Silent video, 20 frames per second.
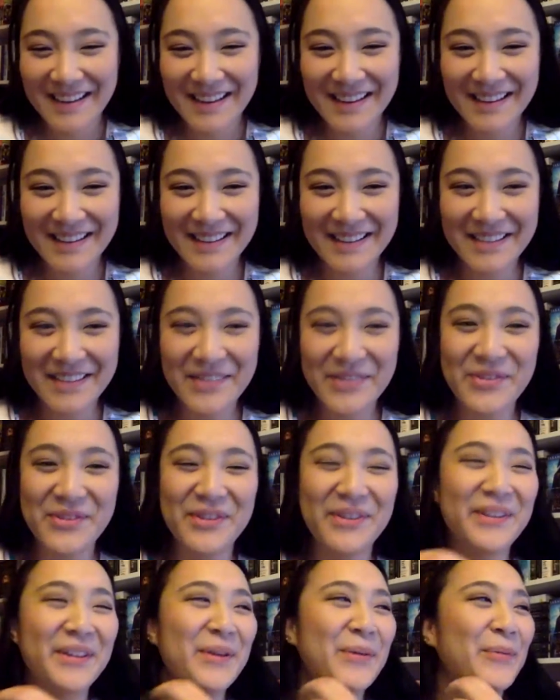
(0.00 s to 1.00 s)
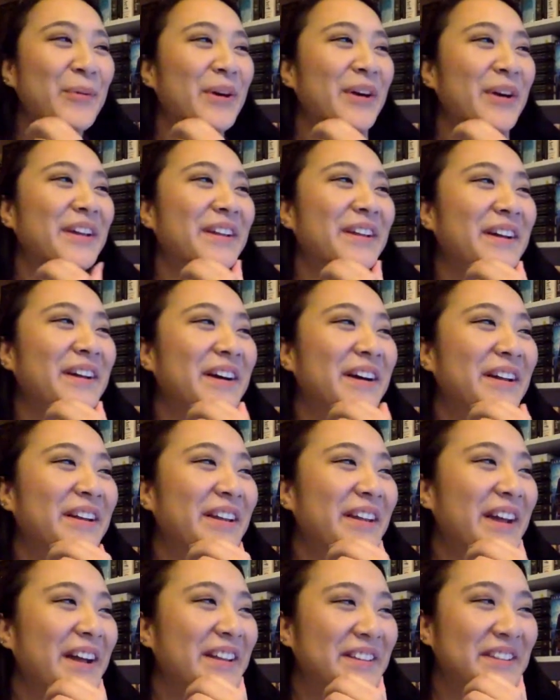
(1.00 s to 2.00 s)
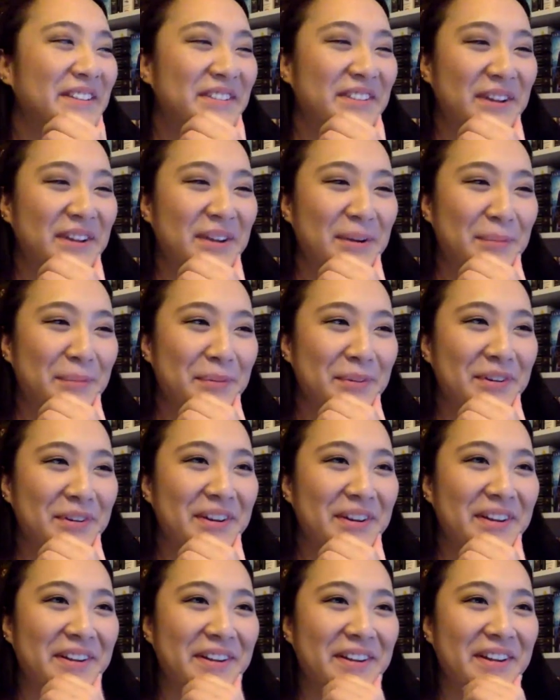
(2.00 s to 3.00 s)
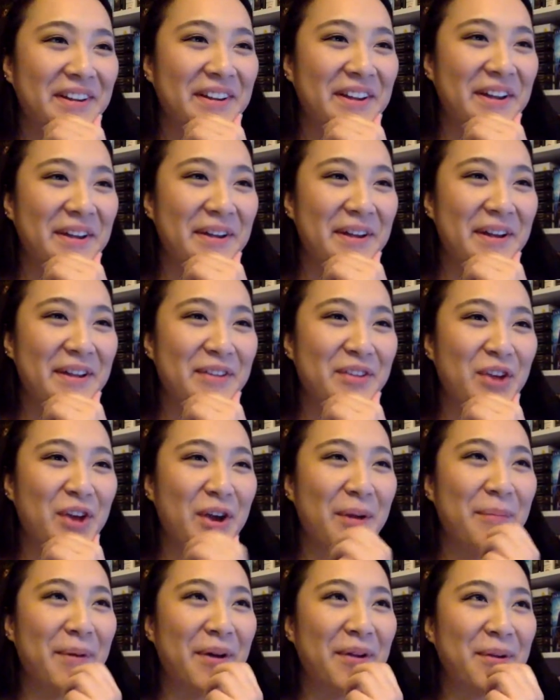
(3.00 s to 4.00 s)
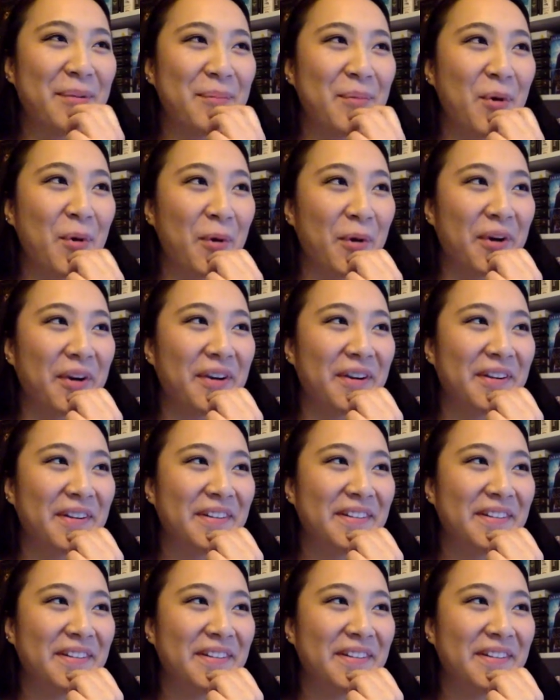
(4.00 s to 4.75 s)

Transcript: Uh, usually when I, I dislike a book, I, I I talk about it more.